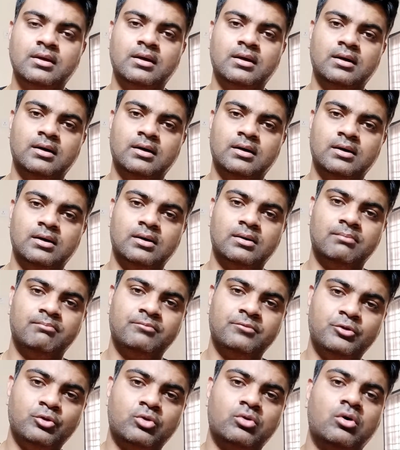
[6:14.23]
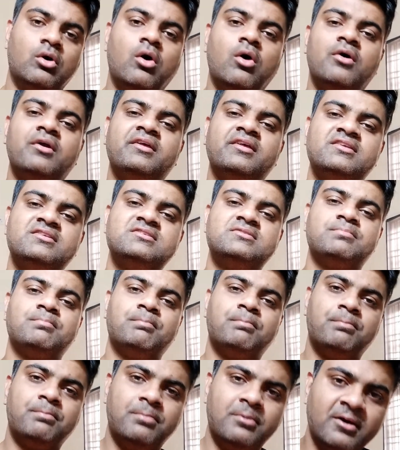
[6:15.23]
uh, your audience
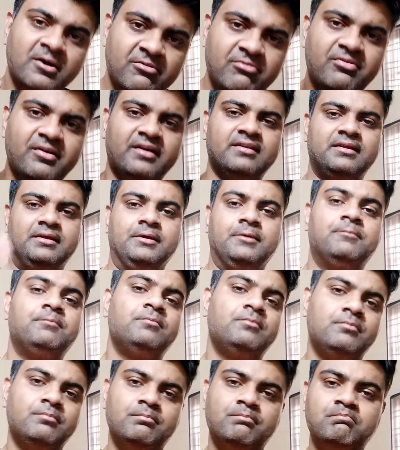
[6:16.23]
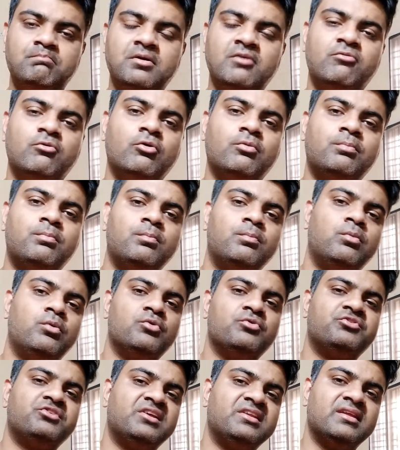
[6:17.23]
perfectly before
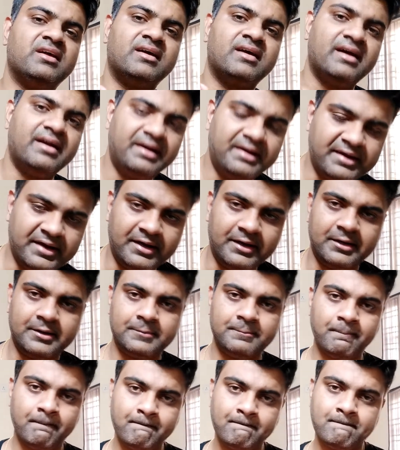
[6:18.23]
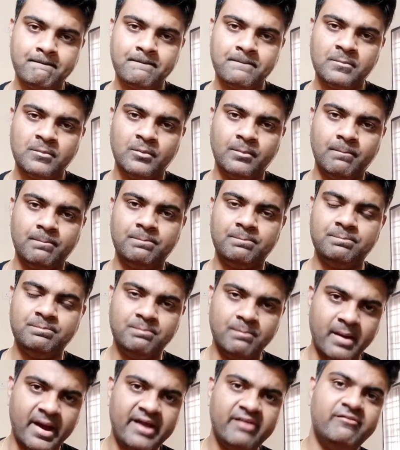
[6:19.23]
posting the content
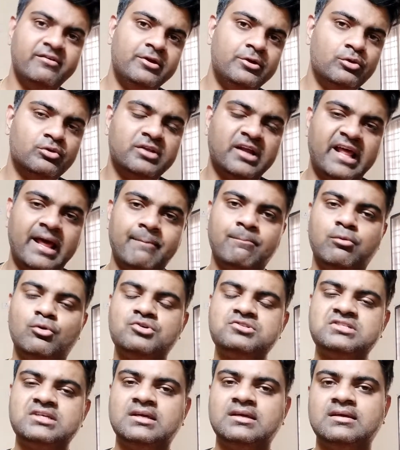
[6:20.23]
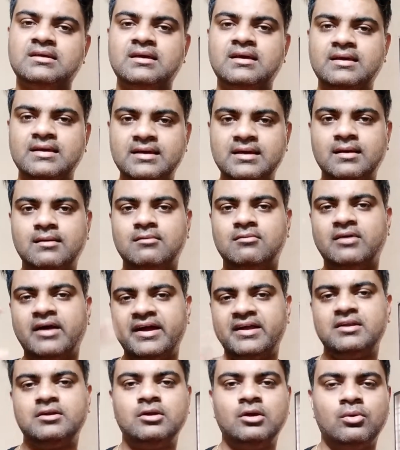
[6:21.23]
my video that i'm posting here
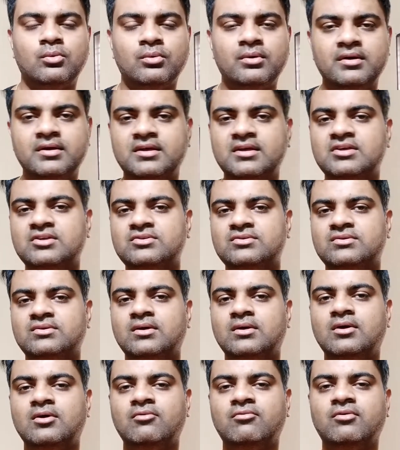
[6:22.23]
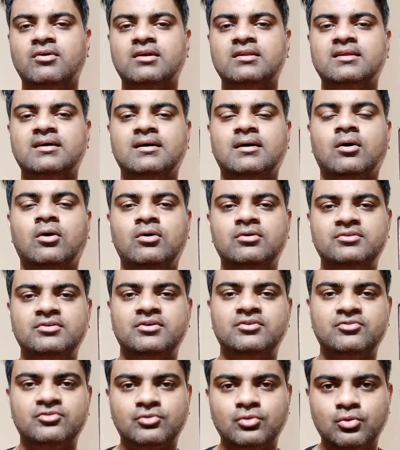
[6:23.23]
right now is for the
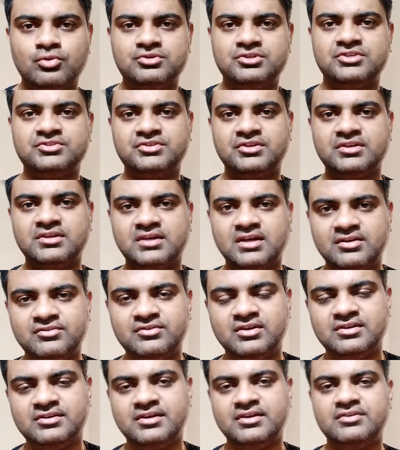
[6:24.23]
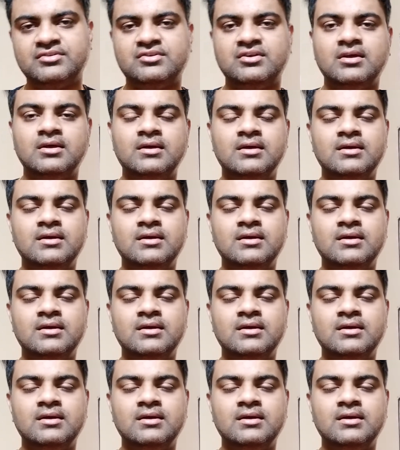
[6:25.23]
authors coaches and consultants